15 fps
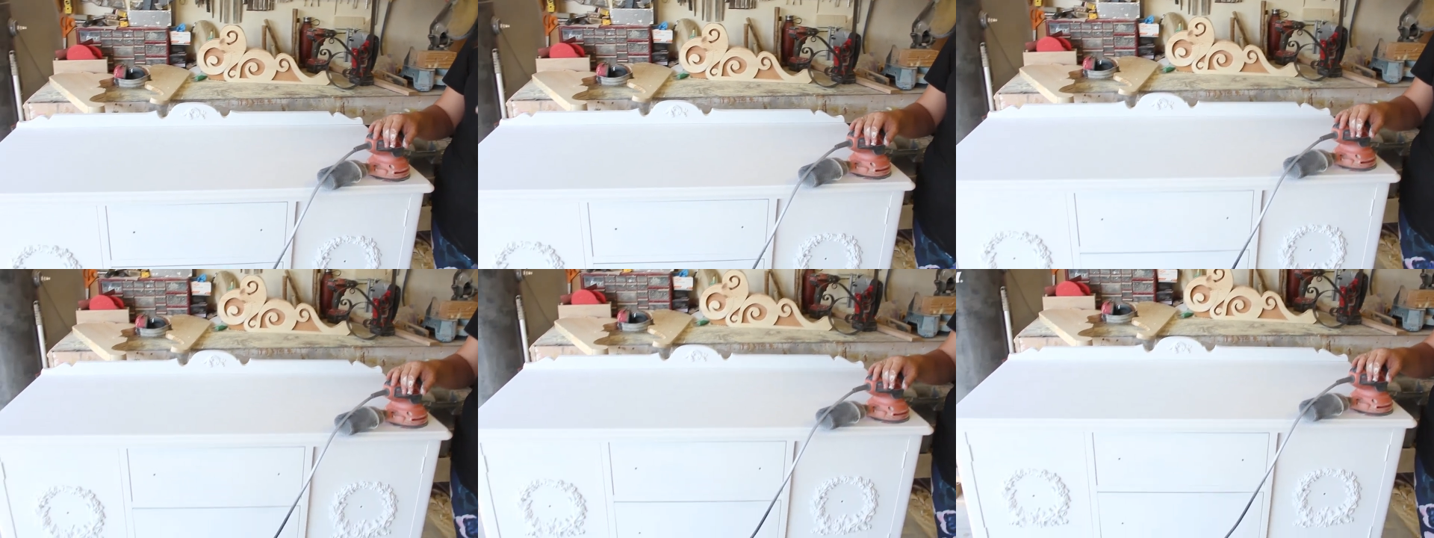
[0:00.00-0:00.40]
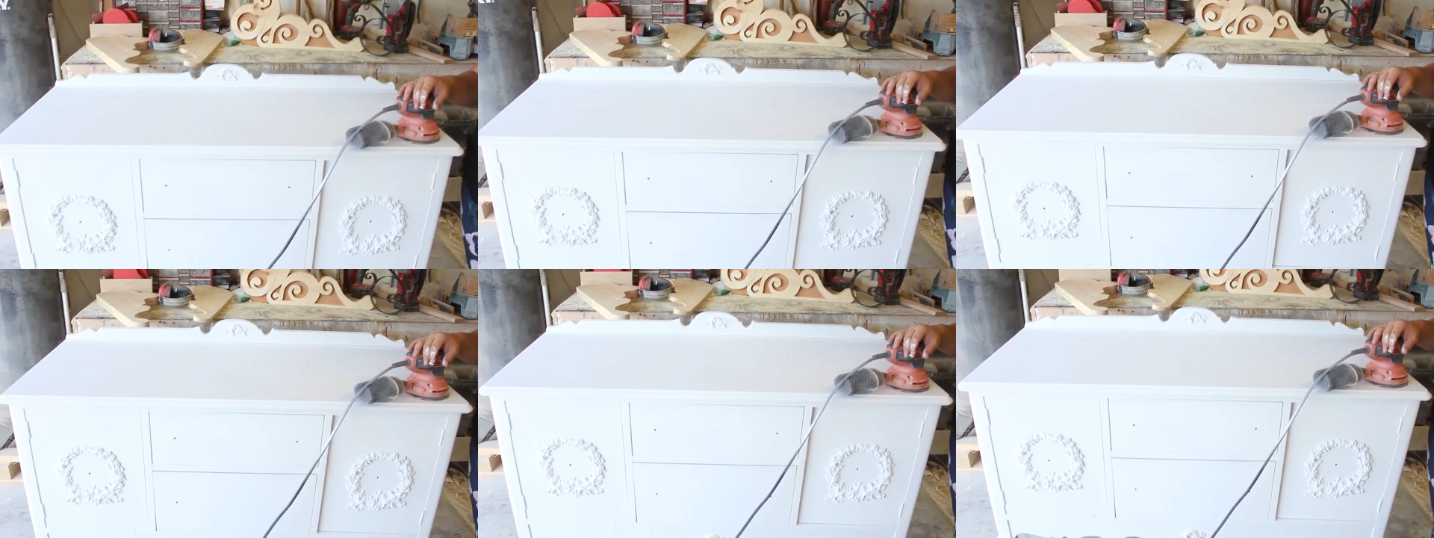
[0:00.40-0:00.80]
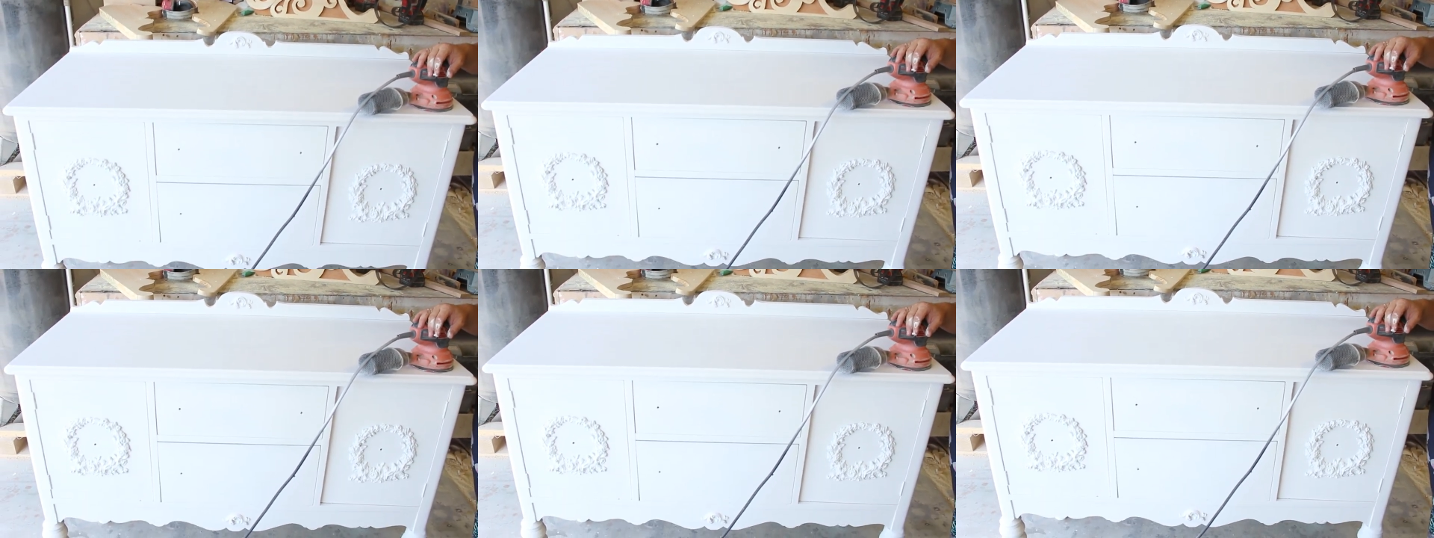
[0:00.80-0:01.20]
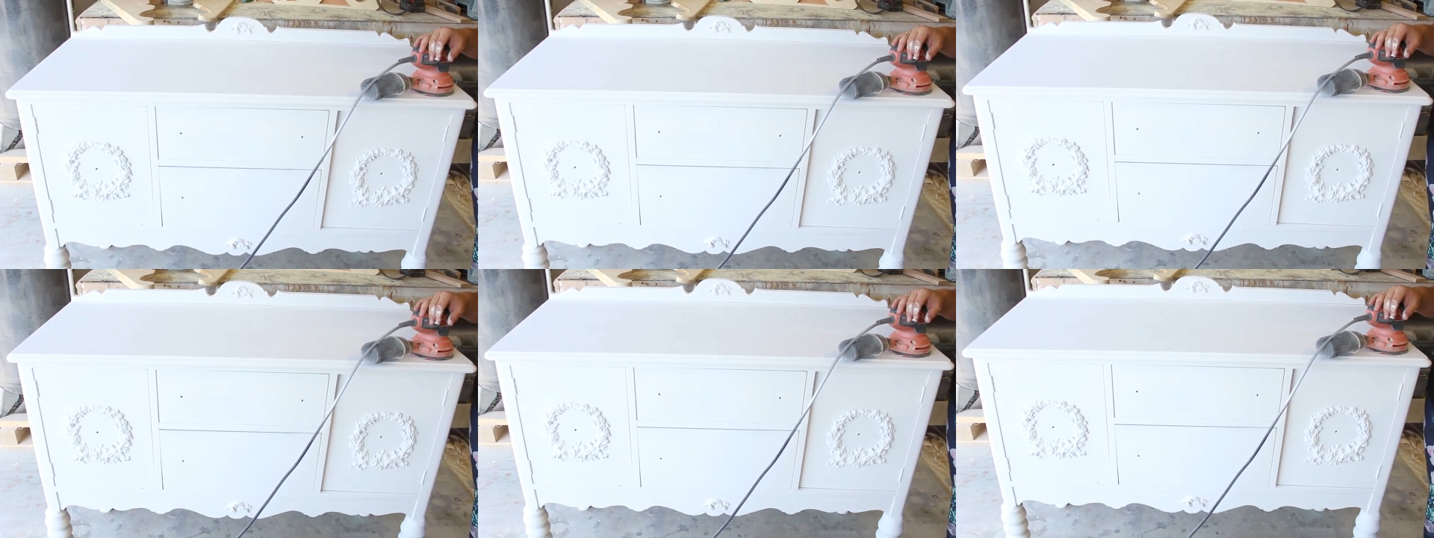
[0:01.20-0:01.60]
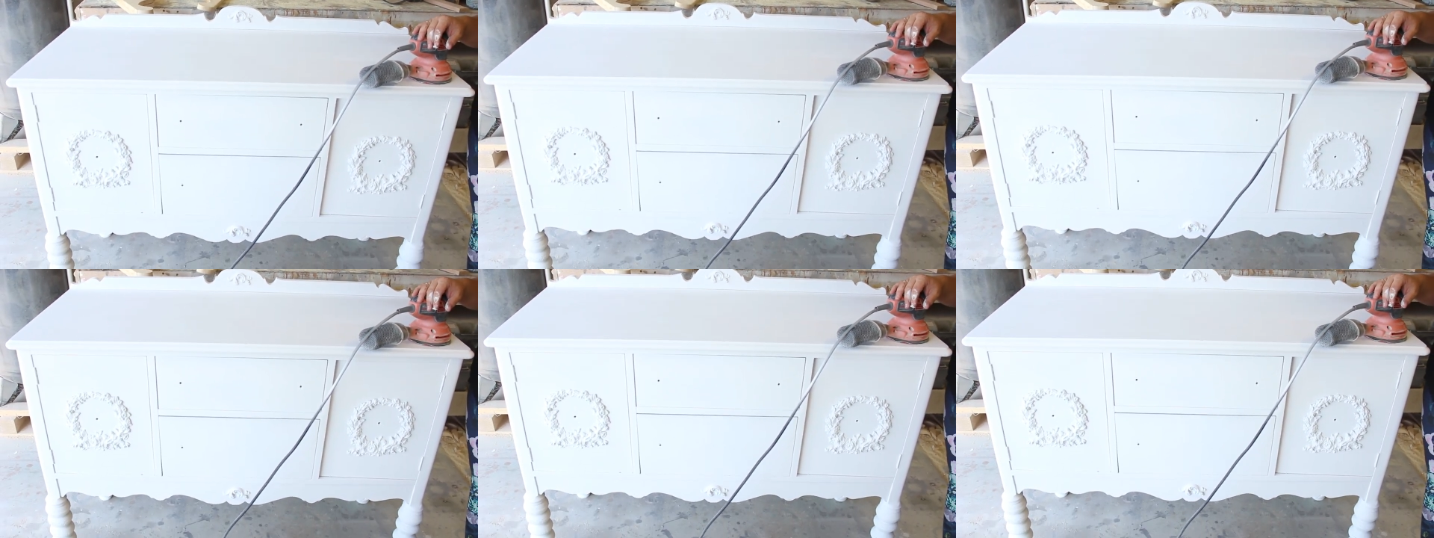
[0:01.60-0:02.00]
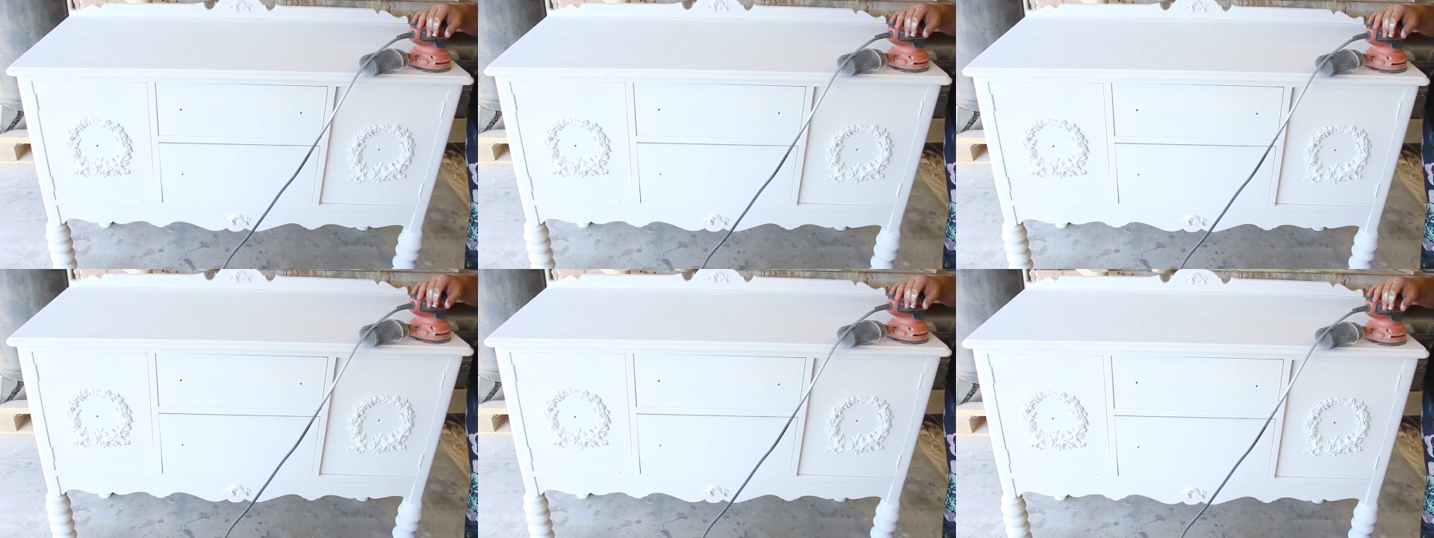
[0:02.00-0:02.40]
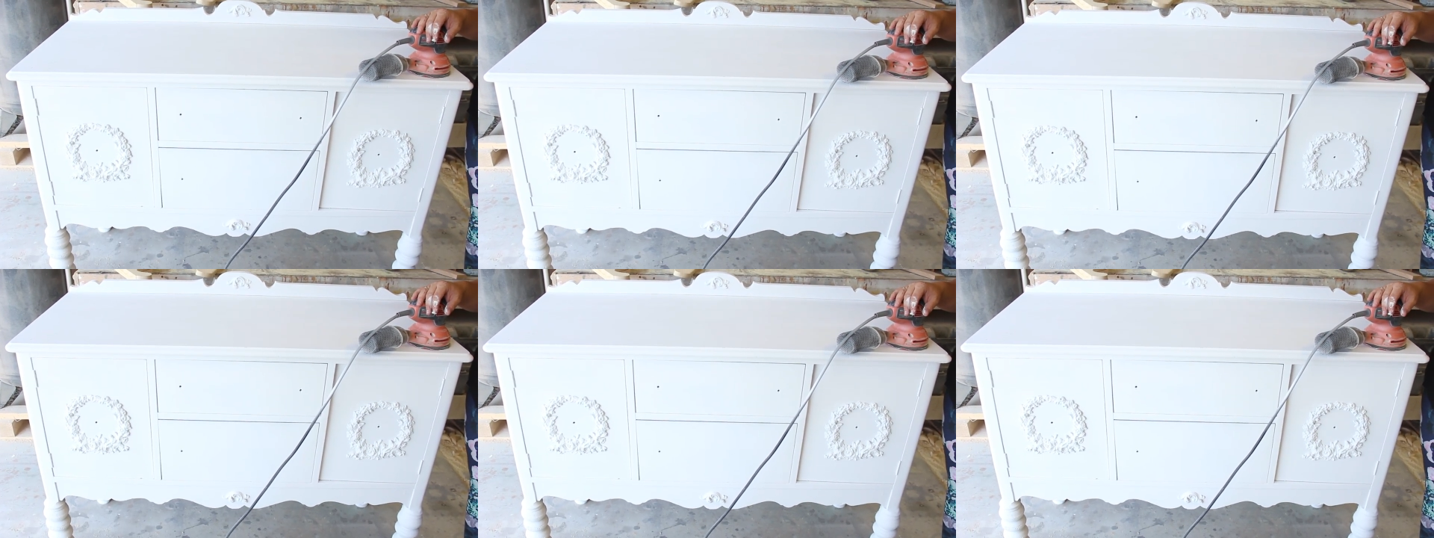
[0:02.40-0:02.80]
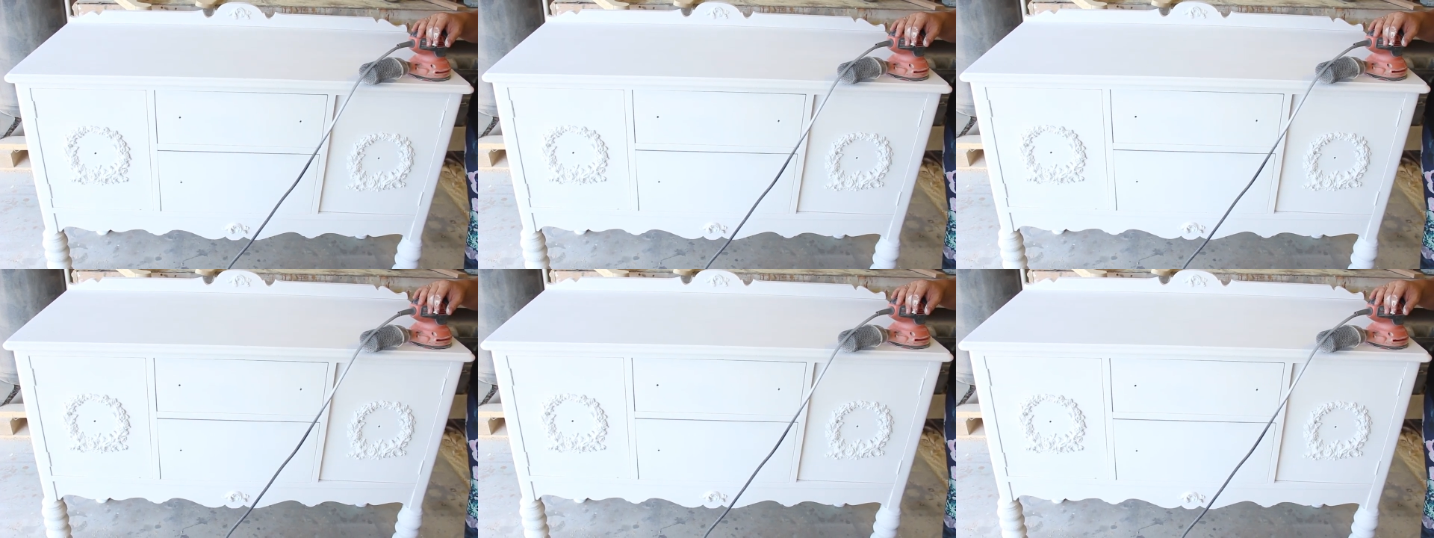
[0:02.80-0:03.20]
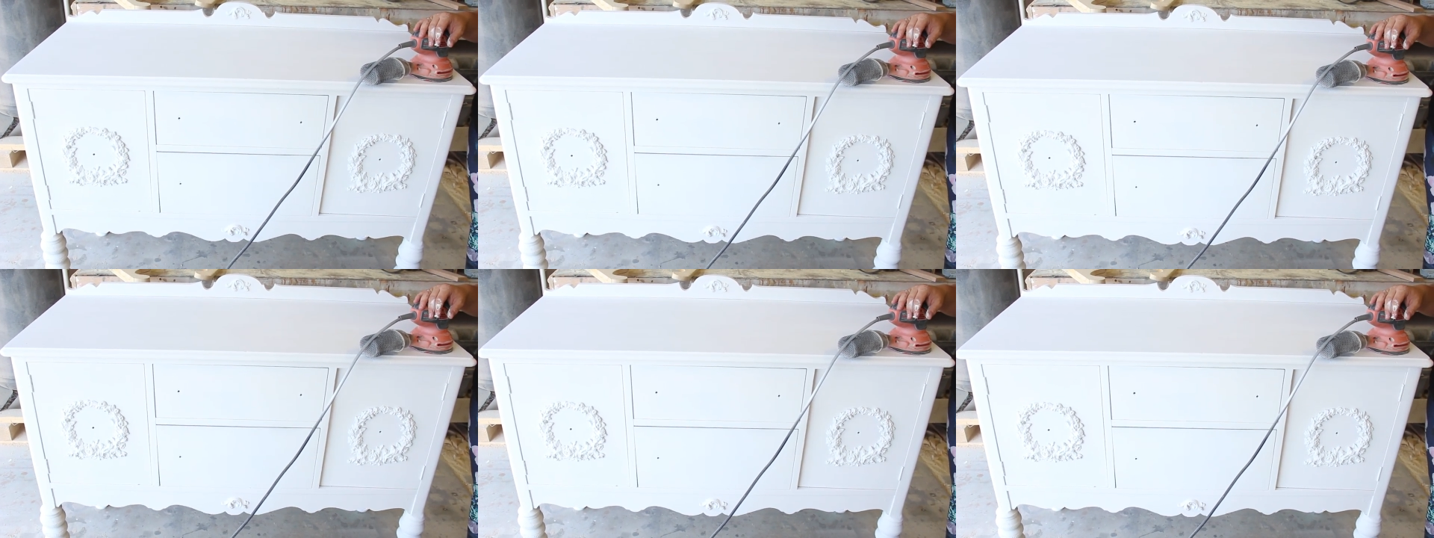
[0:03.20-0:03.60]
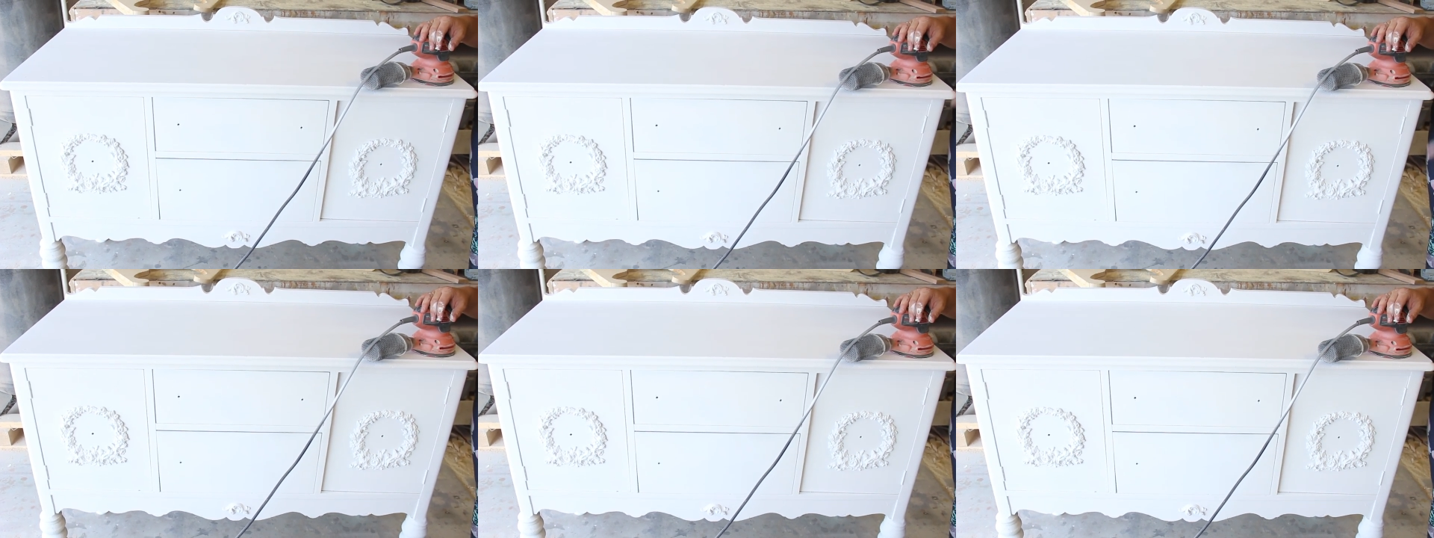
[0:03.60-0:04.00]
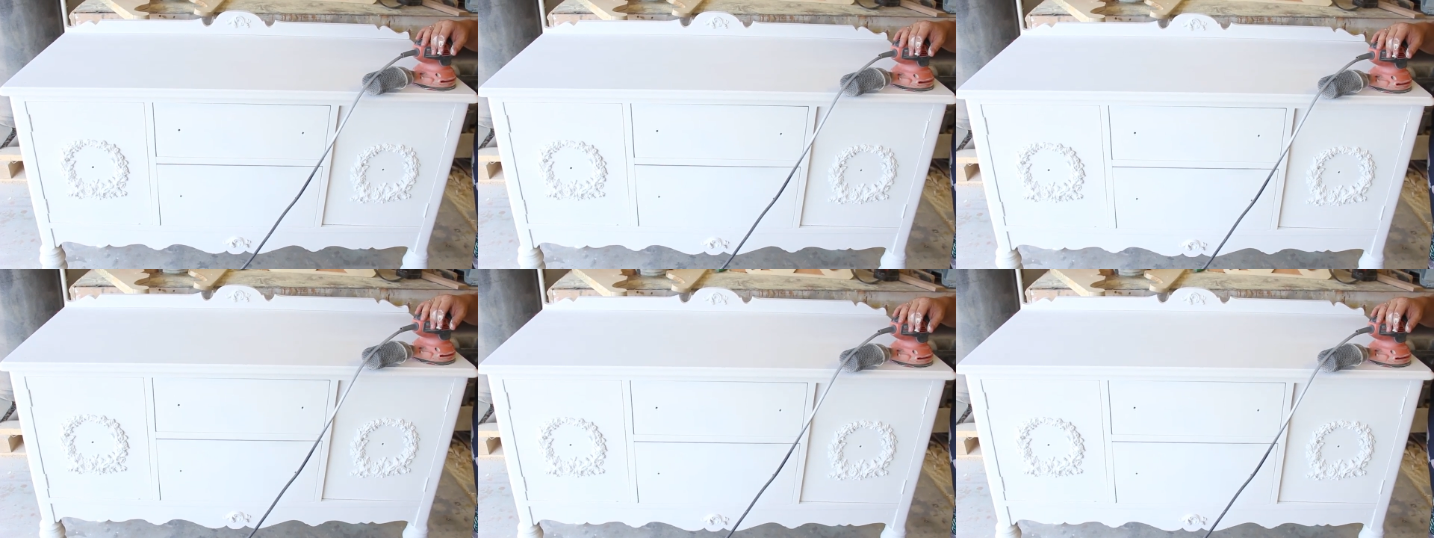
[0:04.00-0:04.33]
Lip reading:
[unreadable: no face in view]